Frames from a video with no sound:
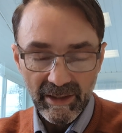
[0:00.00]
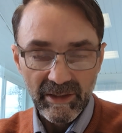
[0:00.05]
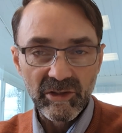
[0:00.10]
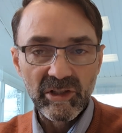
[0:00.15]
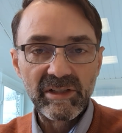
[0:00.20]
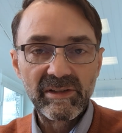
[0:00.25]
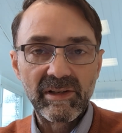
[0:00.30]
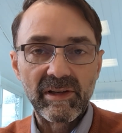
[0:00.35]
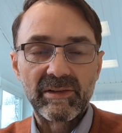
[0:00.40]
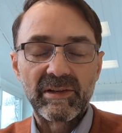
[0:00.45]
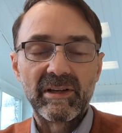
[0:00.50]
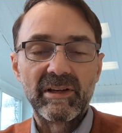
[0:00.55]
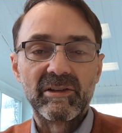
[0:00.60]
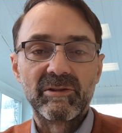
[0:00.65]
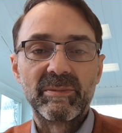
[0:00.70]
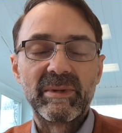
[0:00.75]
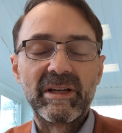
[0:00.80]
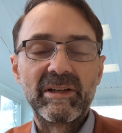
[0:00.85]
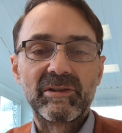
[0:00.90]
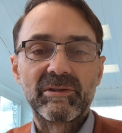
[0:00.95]
Jesus in his
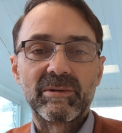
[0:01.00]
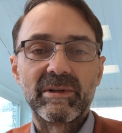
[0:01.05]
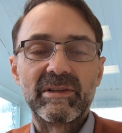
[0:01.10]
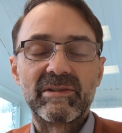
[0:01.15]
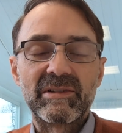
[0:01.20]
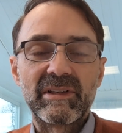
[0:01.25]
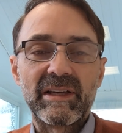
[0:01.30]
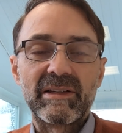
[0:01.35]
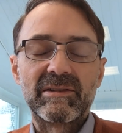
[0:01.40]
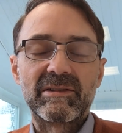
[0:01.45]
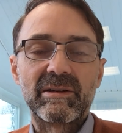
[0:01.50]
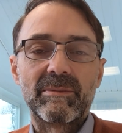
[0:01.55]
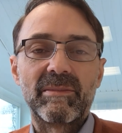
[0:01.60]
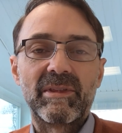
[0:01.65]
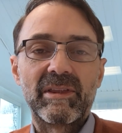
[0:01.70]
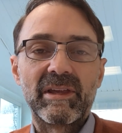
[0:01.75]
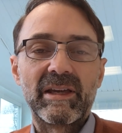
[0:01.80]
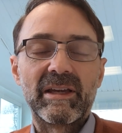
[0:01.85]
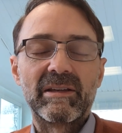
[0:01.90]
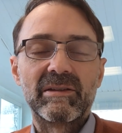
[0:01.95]
ministry says some
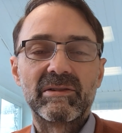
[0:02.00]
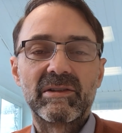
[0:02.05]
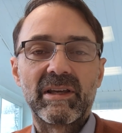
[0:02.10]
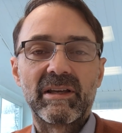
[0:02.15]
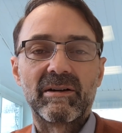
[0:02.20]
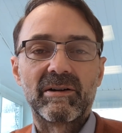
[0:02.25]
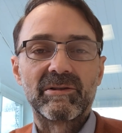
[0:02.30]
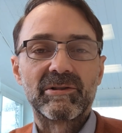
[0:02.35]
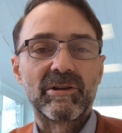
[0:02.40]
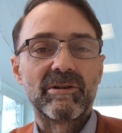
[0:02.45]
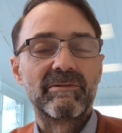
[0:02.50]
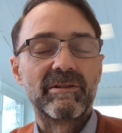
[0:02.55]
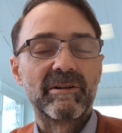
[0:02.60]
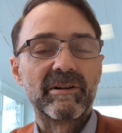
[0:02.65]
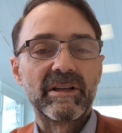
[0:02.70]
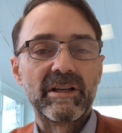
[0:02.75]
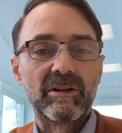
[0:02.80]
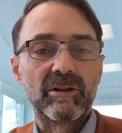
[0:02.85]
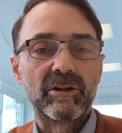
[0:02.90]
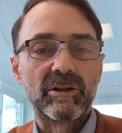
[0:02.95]
things that are so
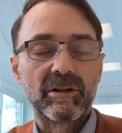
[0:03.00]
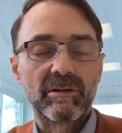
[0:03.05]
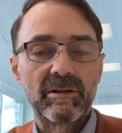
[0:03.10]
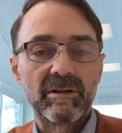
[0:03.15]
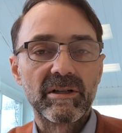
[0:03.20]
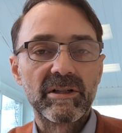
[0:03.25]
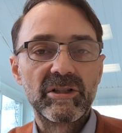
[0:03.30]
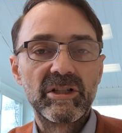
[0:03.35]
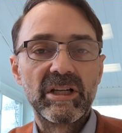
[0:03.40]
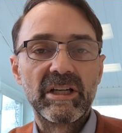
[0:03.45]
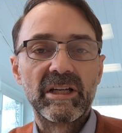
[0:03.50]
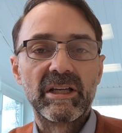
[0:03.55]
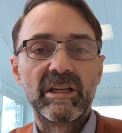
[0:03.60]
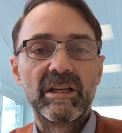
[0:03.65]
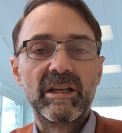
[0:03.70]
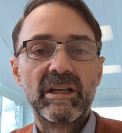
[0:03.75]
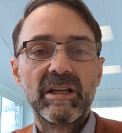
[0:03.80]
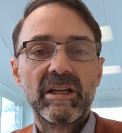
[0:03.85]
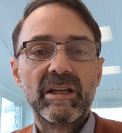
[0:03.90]
very encouraging